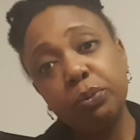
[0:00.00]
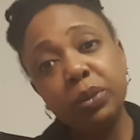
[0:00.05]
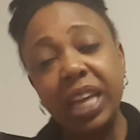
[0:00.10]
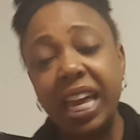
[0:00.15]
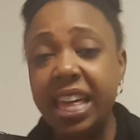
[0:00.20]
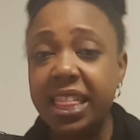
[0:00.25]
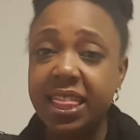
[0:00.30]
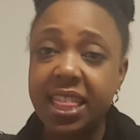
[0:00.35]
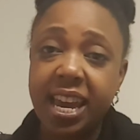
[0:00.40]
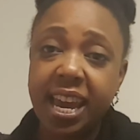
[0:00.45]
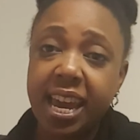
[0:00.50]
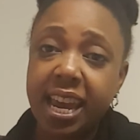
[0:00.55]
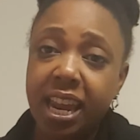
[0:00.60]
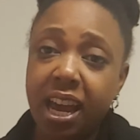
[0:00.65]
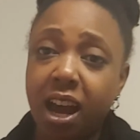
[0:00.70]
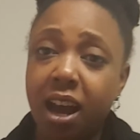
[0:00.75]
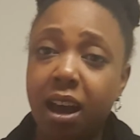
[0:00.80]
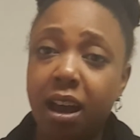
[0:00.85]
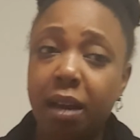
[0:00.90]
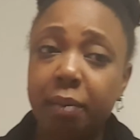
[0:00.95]
And
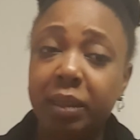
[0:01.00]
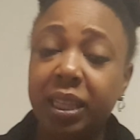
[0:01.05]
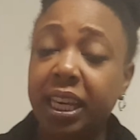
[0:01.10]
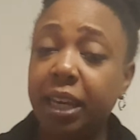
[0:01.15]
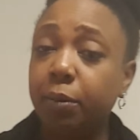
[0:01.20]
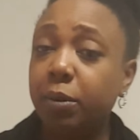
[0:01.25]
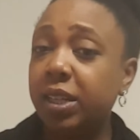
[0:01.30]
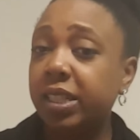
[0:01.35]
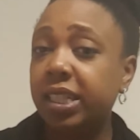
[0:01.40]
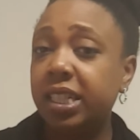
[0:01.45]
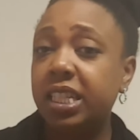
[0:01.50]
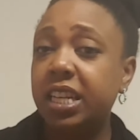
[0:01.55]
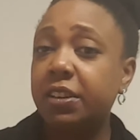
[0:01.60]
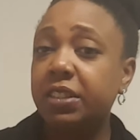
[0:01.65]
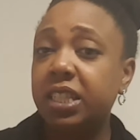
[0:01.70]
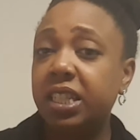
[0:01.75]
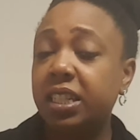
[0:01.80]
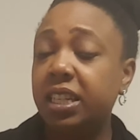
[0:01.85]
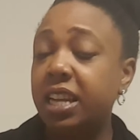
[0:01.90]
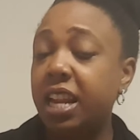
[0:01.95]
that Lee wasn't
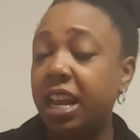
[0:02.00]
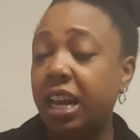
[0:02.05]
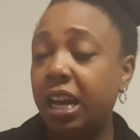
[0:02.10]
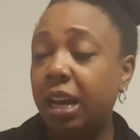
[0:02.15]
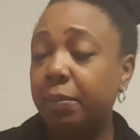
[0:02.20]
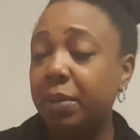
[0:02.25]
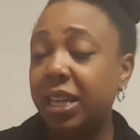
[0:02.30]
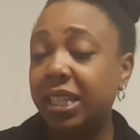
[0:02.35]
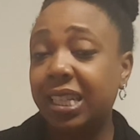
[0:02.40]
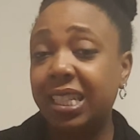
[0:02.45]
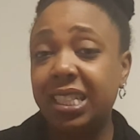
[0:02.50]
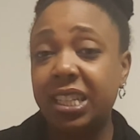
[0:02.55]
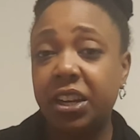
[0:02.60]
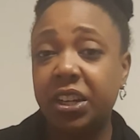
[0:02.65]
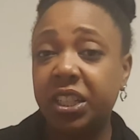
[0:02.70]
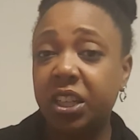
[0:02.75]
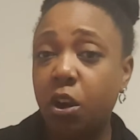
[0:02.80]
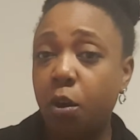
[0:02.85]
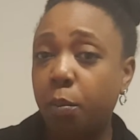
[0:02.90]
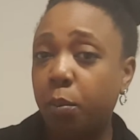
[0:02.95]

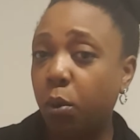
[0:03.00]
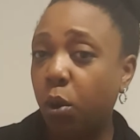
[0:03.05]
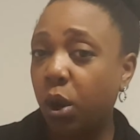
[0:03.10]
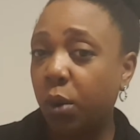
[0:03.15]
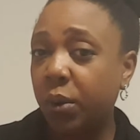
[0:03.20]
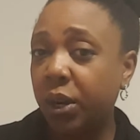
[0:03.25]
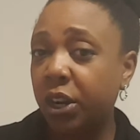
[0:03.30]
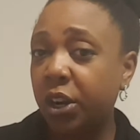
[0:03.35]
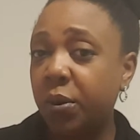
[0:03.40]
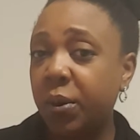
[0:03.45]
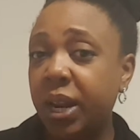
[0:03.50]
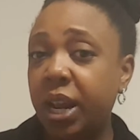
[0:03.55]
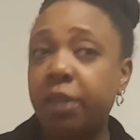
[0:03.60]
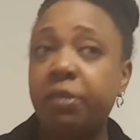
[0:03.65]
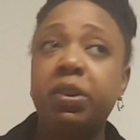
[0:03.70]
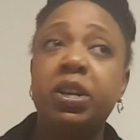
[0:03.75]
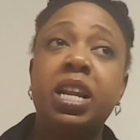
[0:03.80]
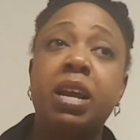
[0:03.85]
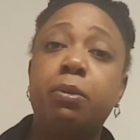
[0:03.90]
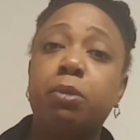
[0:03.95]
necessarily on board with it or
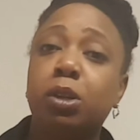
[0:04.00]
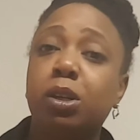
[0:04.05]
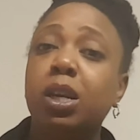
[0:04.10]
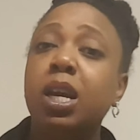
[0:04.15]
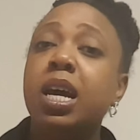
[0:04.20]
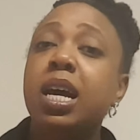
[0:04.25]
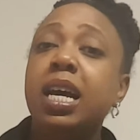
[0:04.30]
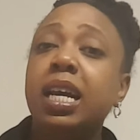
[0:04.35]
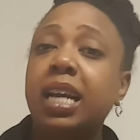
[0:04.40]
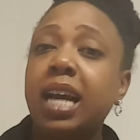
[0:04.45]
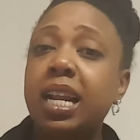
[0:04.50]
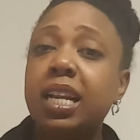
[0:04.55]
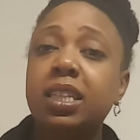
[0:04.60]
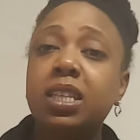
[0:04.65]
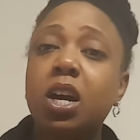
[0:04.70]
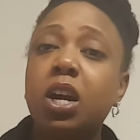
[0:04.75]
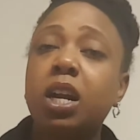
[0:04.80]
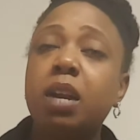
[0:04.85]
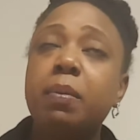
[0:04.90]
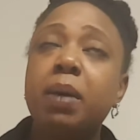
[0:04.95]
whatever. And they were kind of
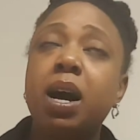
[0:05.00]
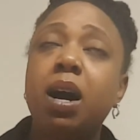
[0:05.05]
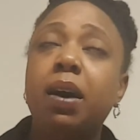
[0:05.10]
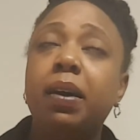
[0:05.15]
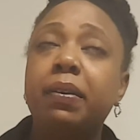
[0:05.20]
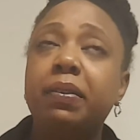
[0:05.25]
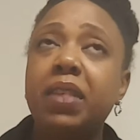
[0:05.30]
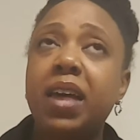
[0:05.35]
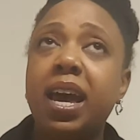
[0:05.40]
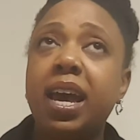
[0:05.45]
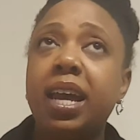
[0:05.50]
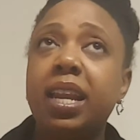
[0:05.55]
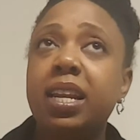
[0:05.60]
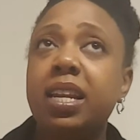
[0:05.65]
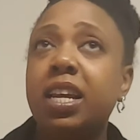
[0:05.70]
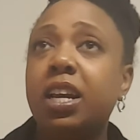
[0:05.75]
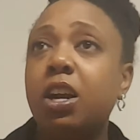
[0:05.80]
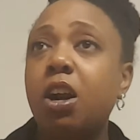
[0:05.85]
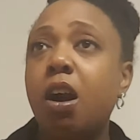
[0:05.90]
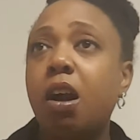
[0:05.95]
talking about all that.
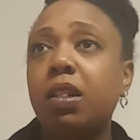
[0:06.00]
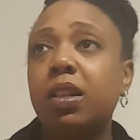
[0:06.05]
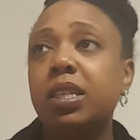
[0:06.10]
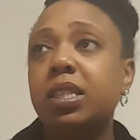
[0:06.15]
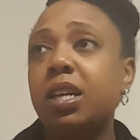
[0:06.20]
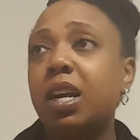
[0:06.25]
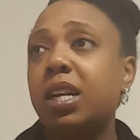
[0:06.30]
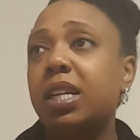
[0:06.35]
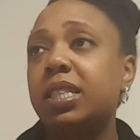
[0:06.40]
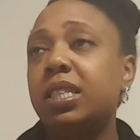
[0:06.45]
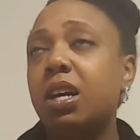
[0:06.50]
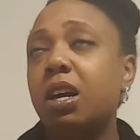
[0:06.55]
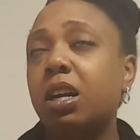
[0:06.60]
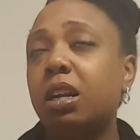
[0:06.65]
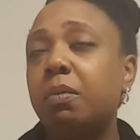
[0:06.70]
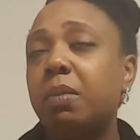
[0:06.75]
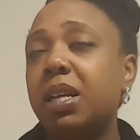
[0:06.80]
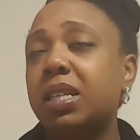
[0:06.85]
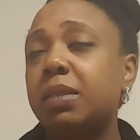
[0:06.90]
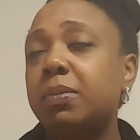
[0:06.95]
And then Carla started
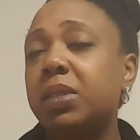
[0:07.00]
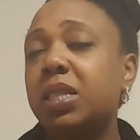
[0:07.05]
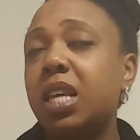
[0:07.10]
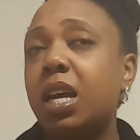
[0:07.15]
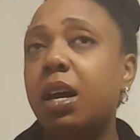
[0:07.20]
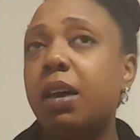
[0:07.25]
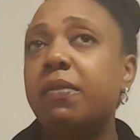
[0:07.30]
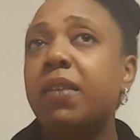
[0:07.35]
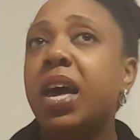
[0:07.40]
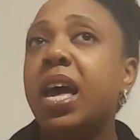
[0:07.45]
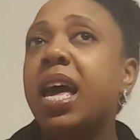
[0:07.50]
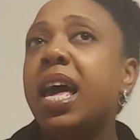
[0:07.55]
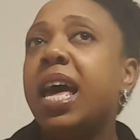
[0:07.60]
talking about some stuff.